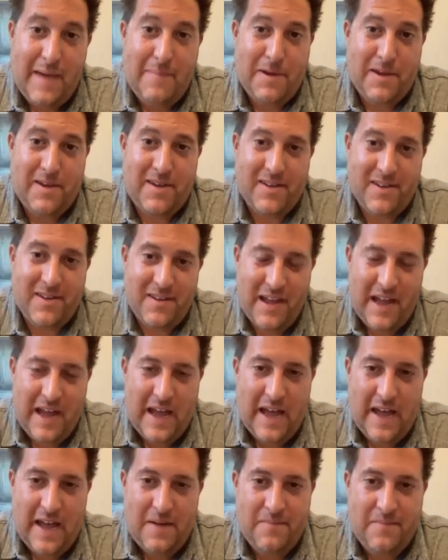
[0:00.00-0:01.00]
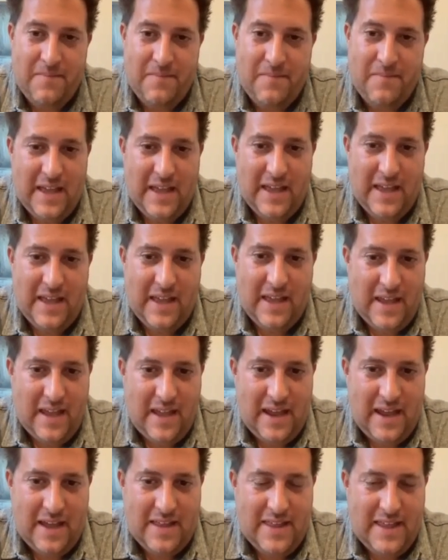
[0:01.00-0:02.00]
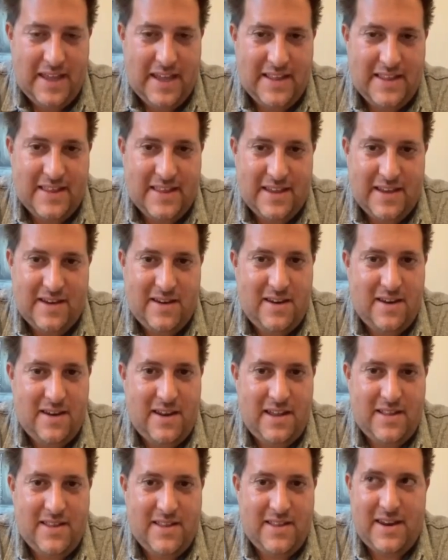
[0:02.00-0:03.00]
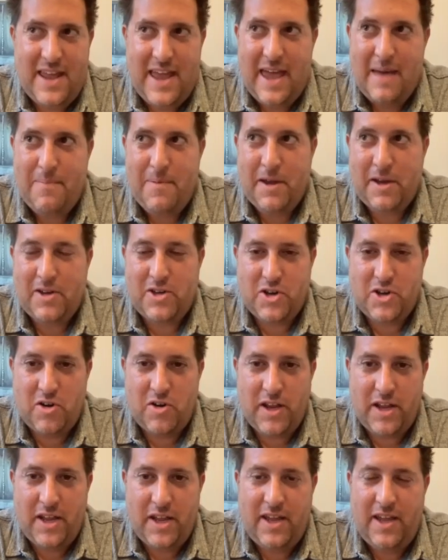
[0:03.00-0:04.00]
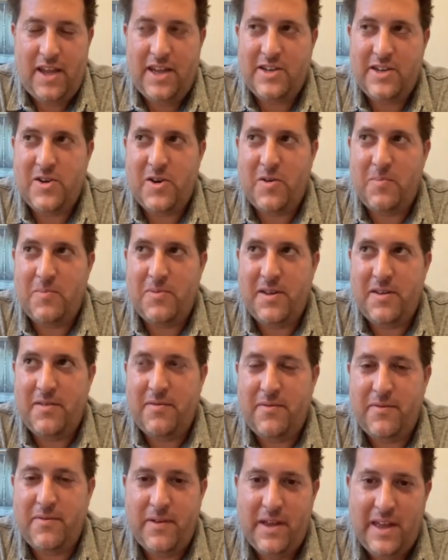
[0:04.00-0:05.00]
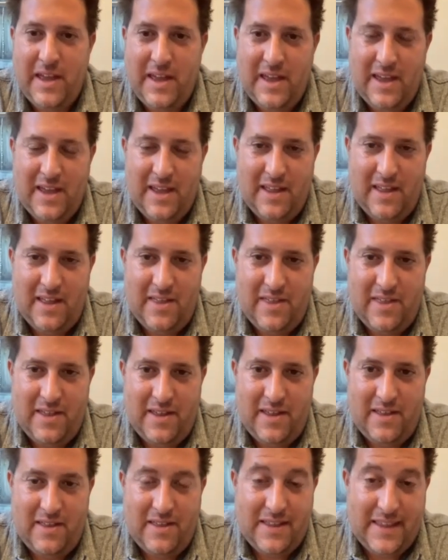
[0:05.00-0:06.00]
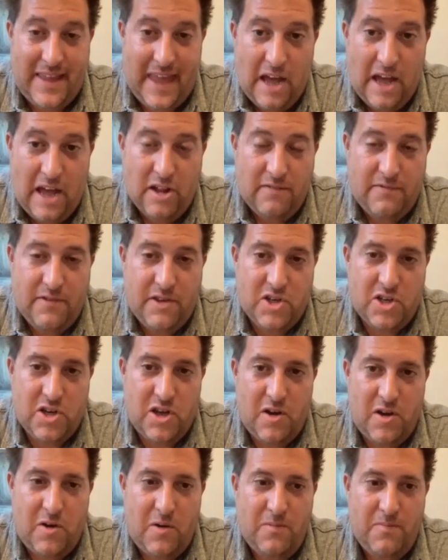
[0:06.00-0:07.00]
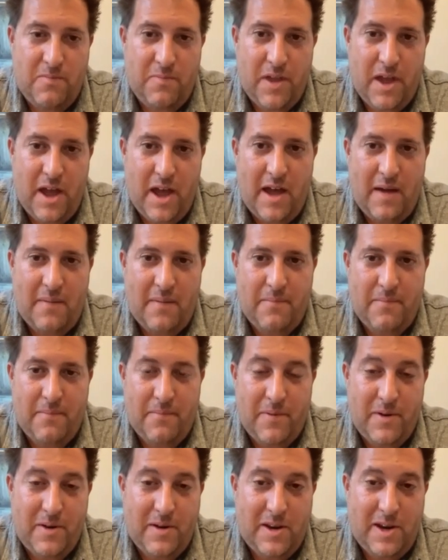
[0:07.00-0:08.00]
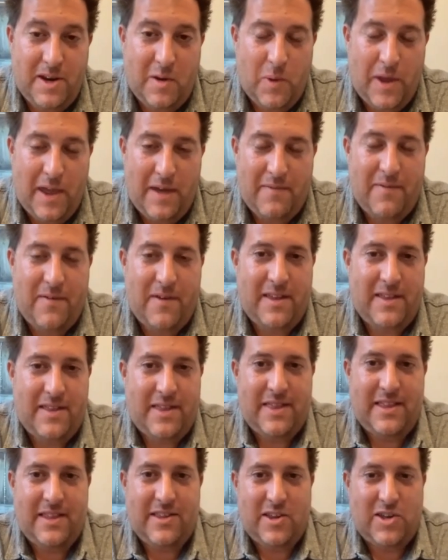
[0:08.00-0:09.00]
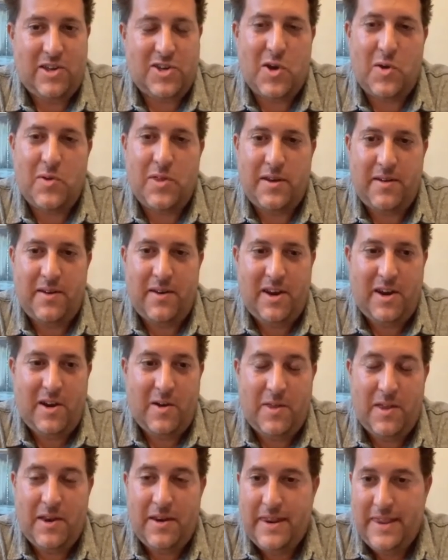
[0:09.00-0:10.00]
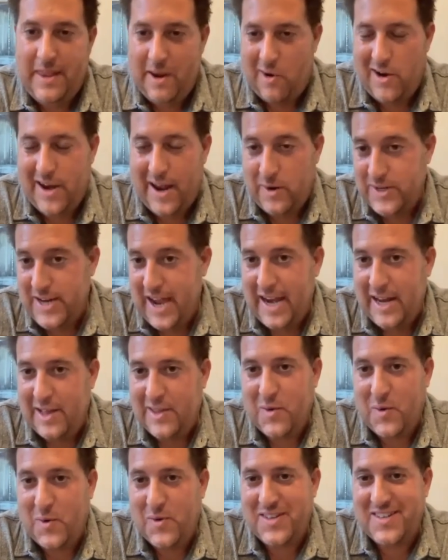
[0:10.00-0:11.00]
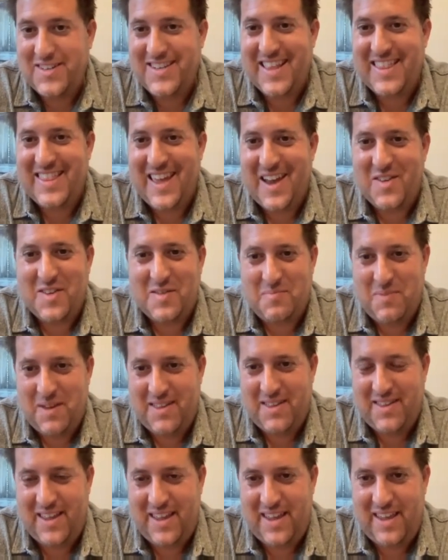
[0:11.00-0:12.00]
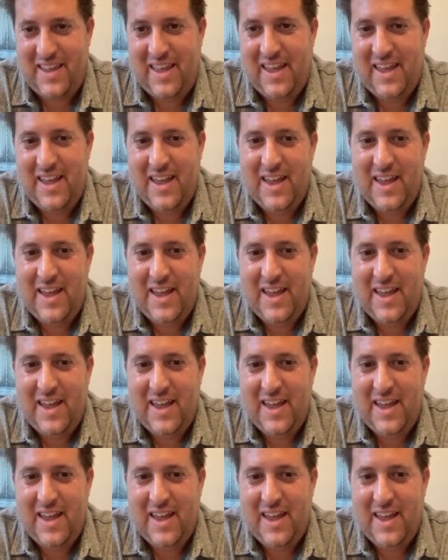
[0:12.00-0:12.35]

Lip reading: Epic. I think it's an epic journey in terms of the scale of the show. We have this is a show that that there are now dinosaurs in 10,000 BC.